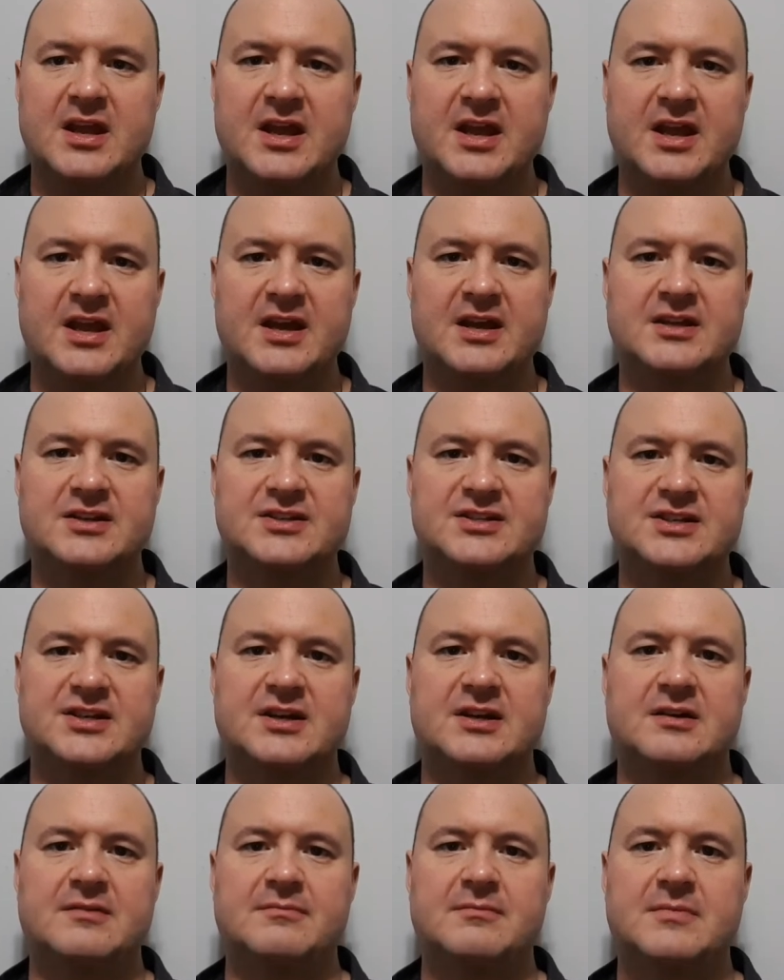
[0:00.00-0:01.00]
and
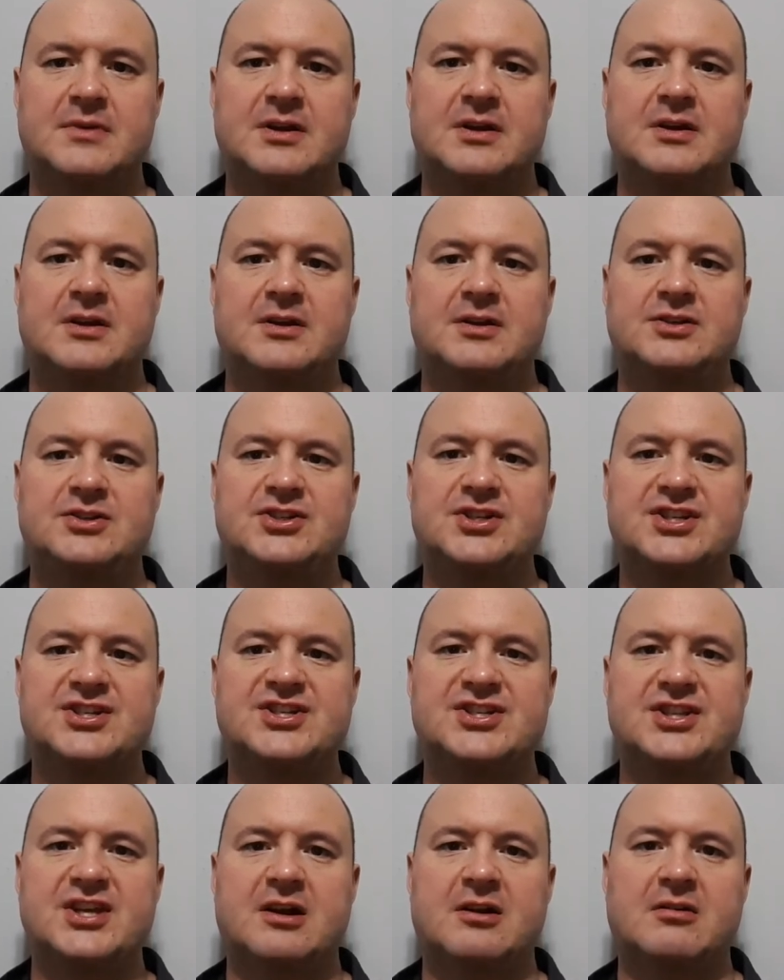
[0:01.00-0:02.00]
um,
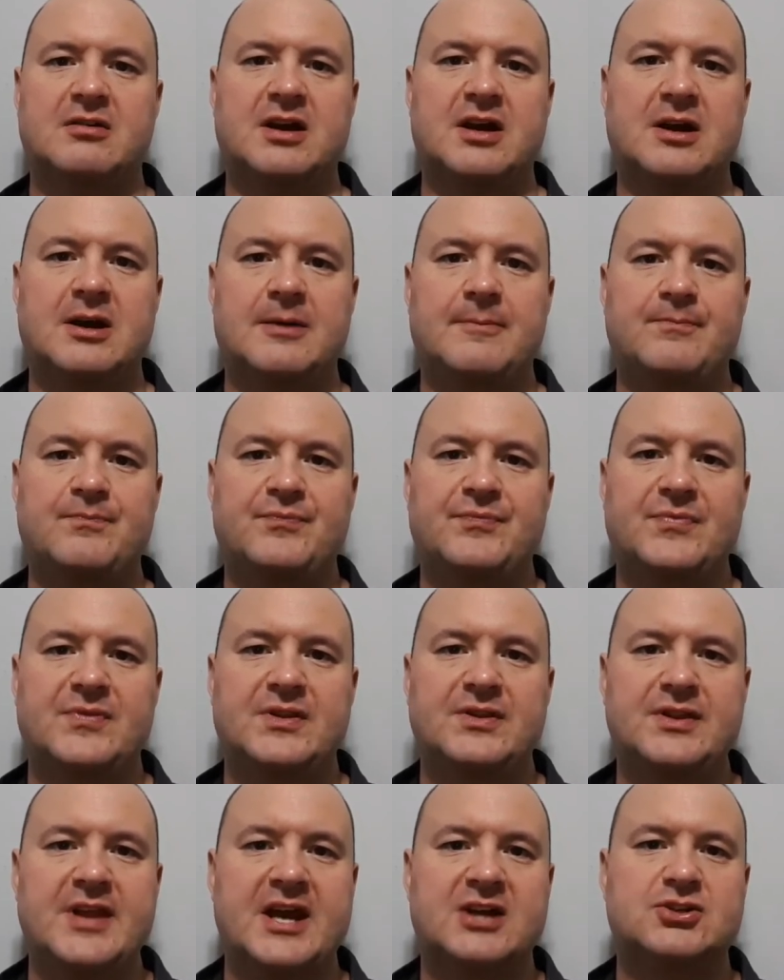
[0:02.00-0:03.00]
just their um,
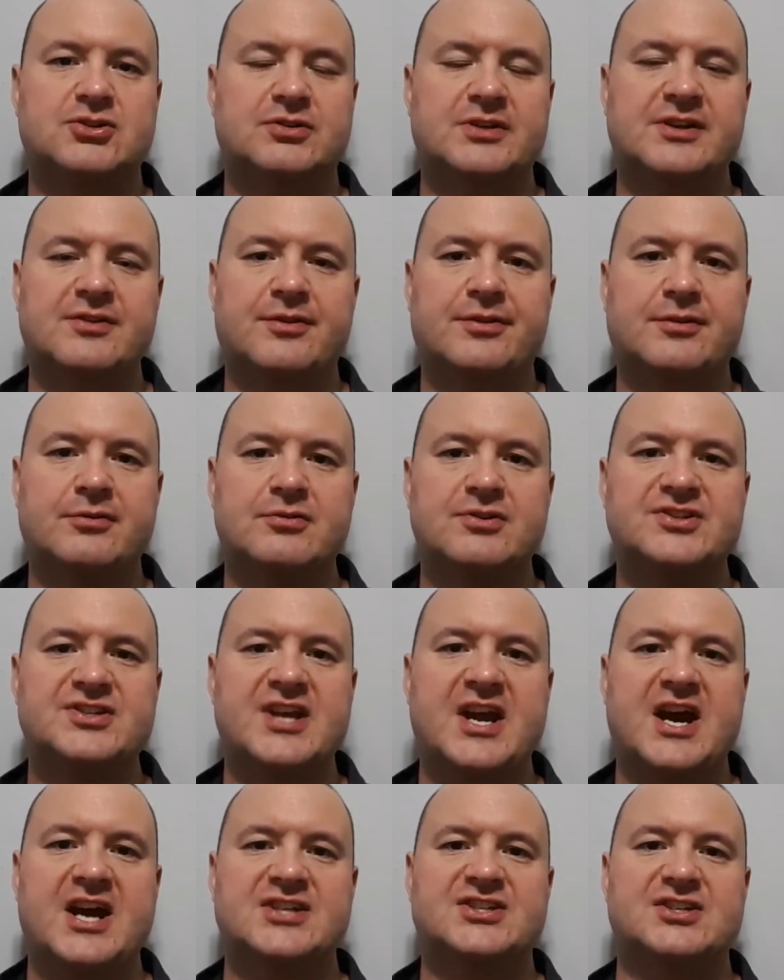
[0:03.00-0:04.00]
natural
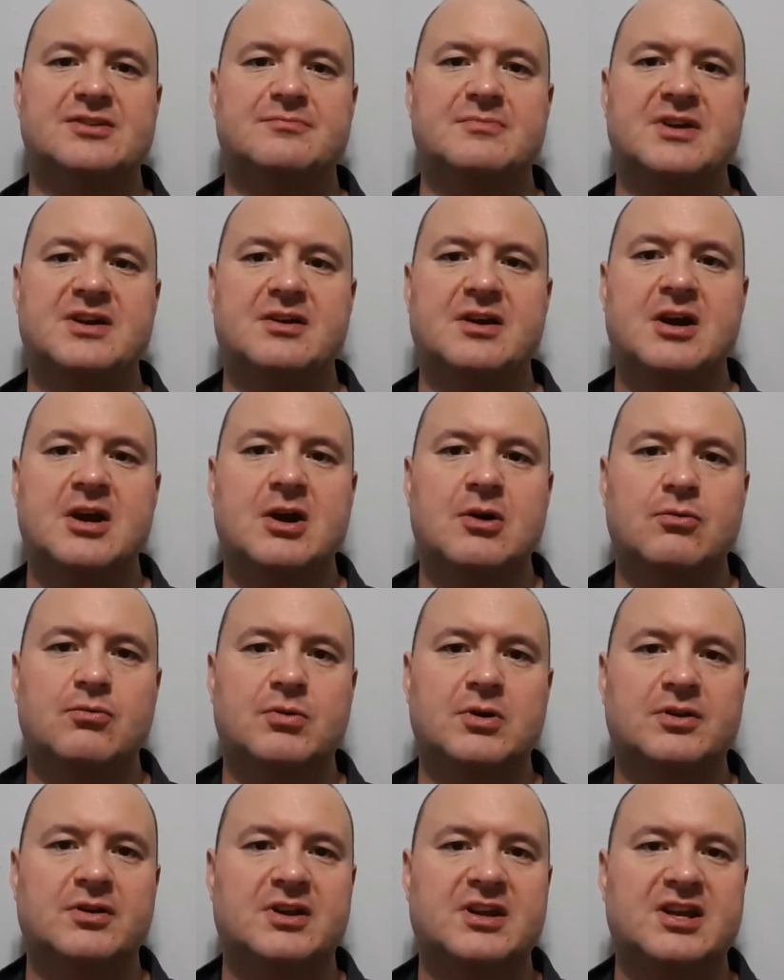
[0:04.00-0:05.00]
enthusiasm
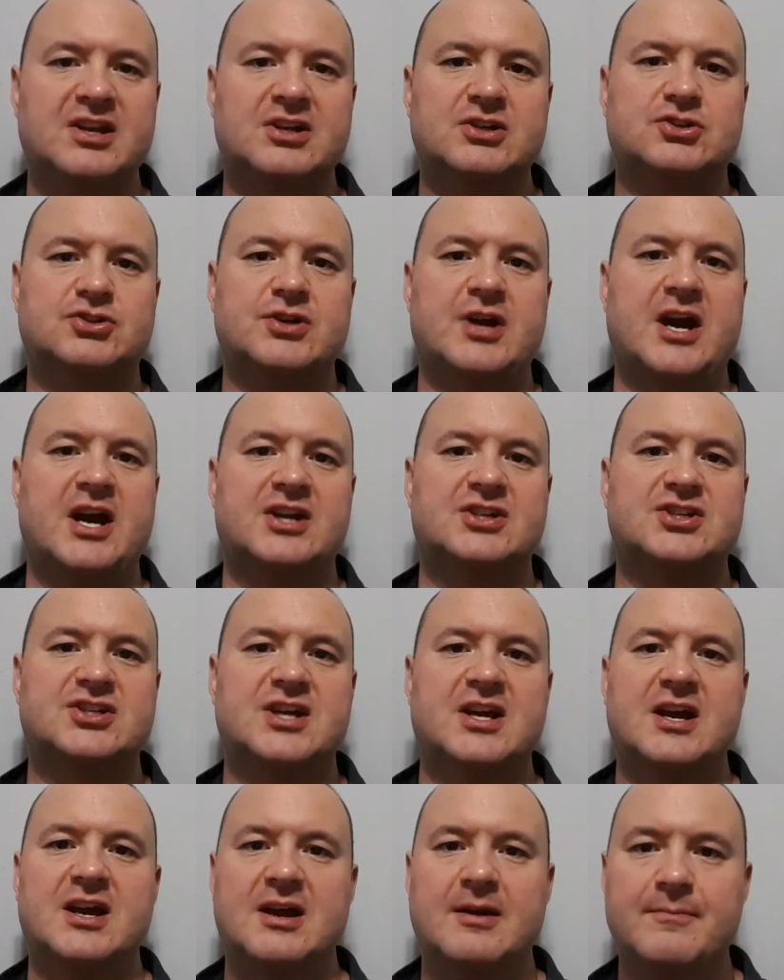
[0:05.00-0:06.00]
will can attract
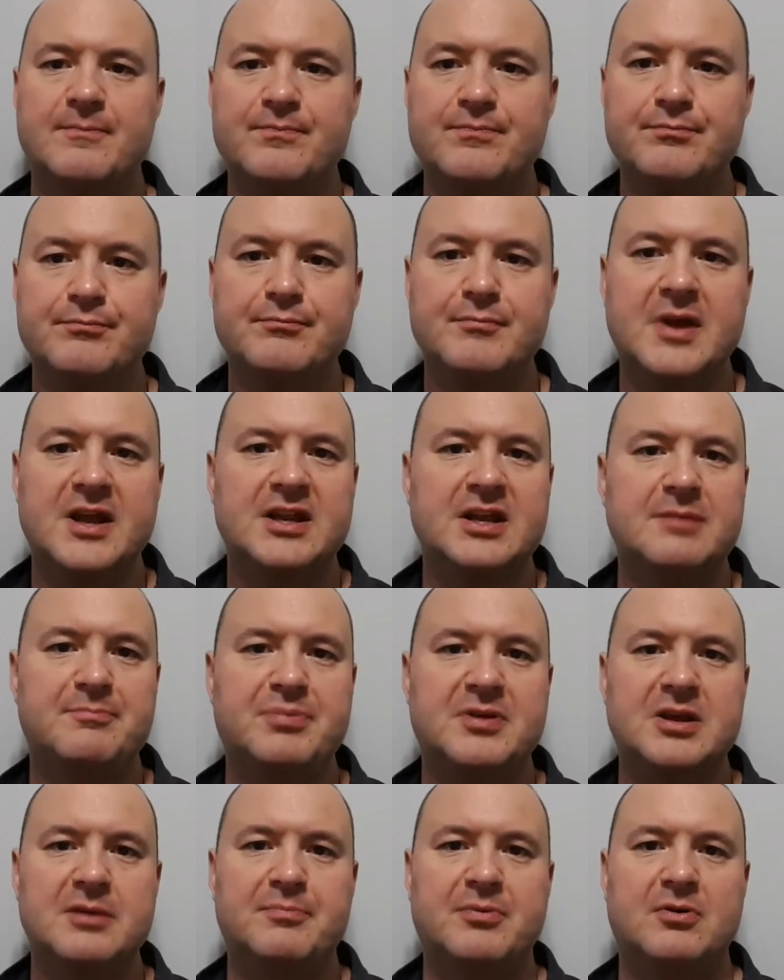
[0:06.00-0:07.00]
uh, many
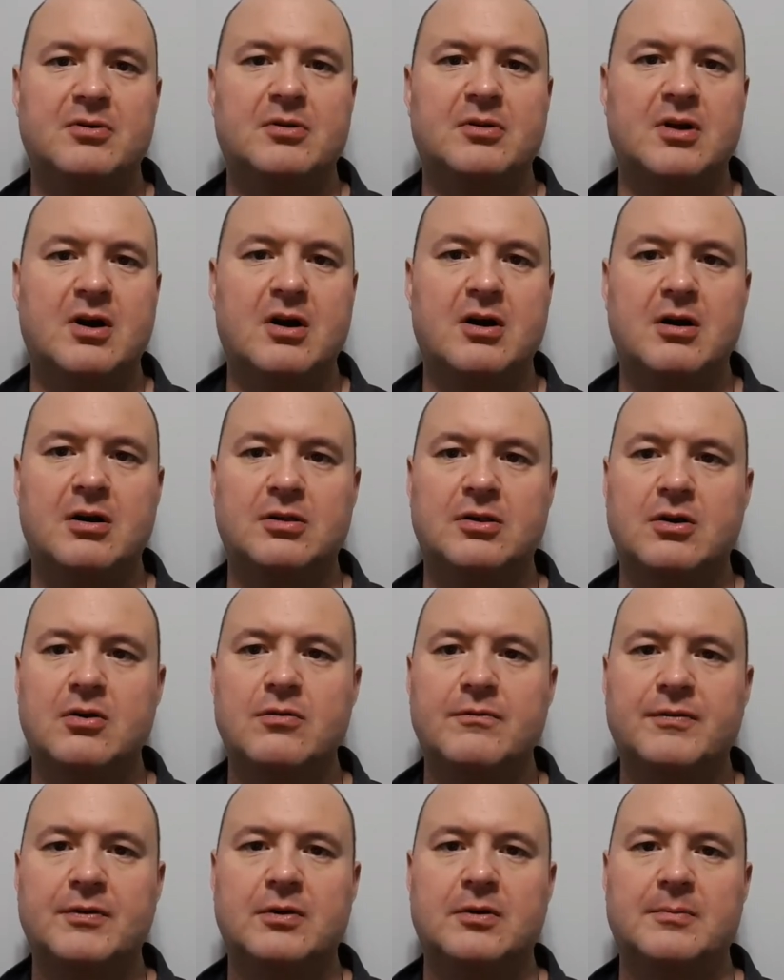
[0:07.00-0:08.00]
people all
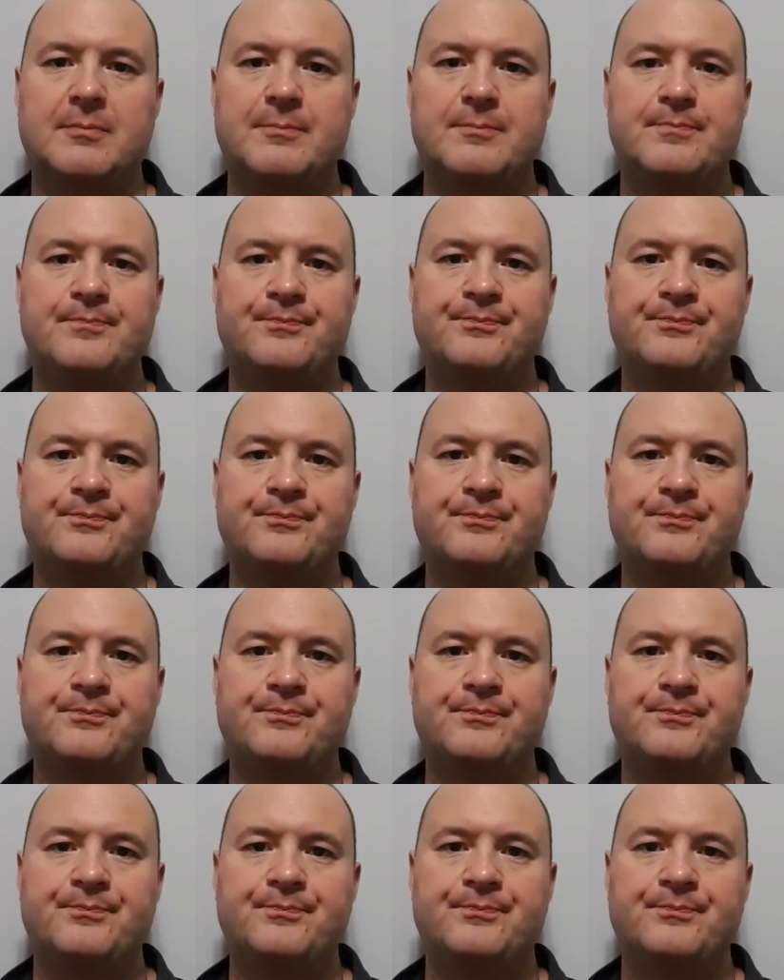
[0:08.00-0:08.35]
over.